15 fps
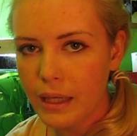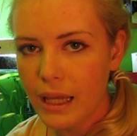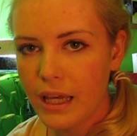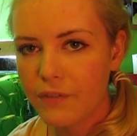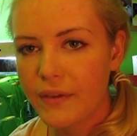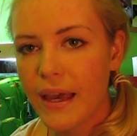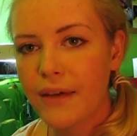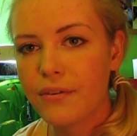
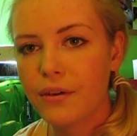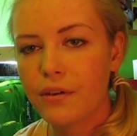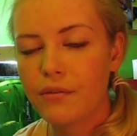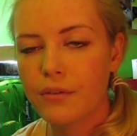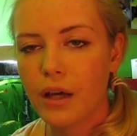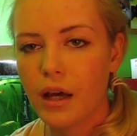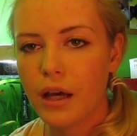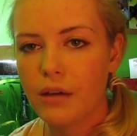If you have
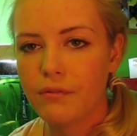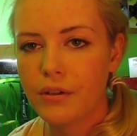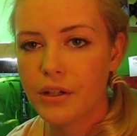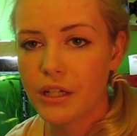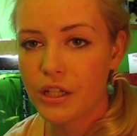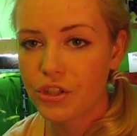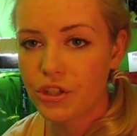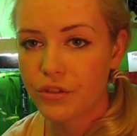a
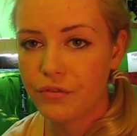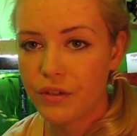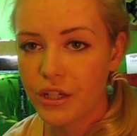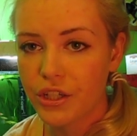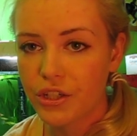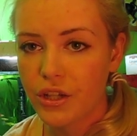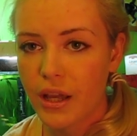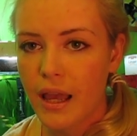very injured
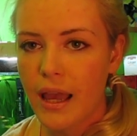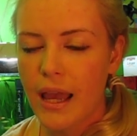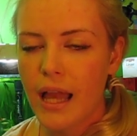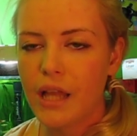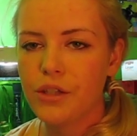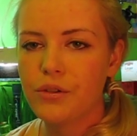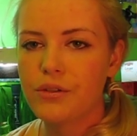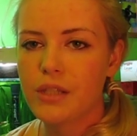fish
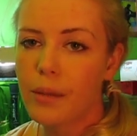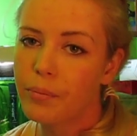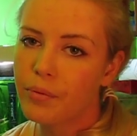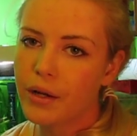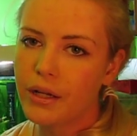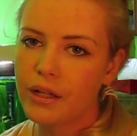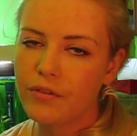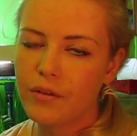and you
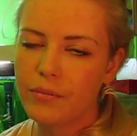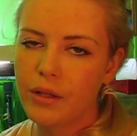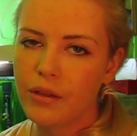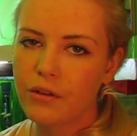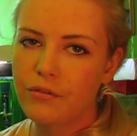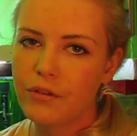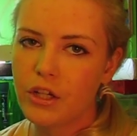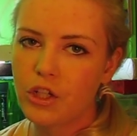separate it from the
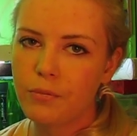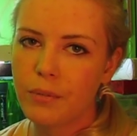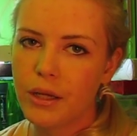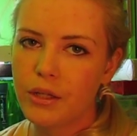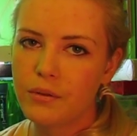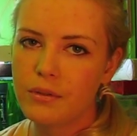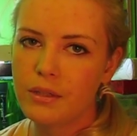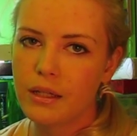other fish by
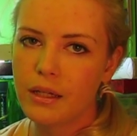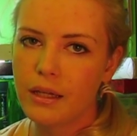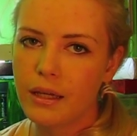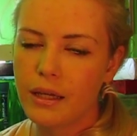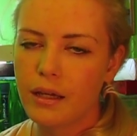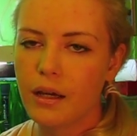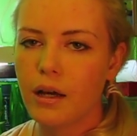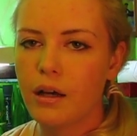using
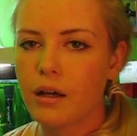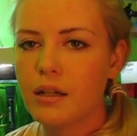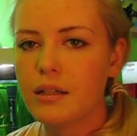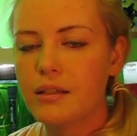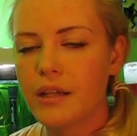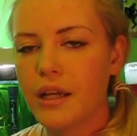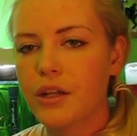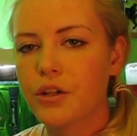a
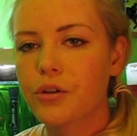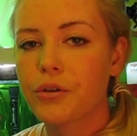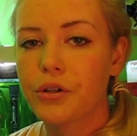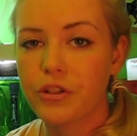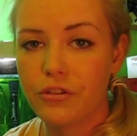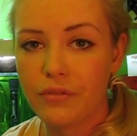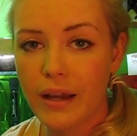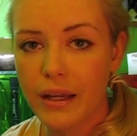container or a
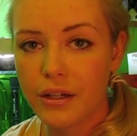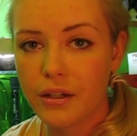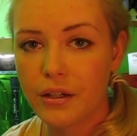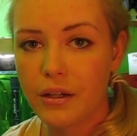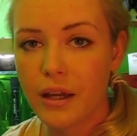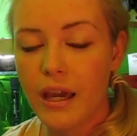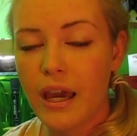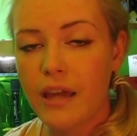divider,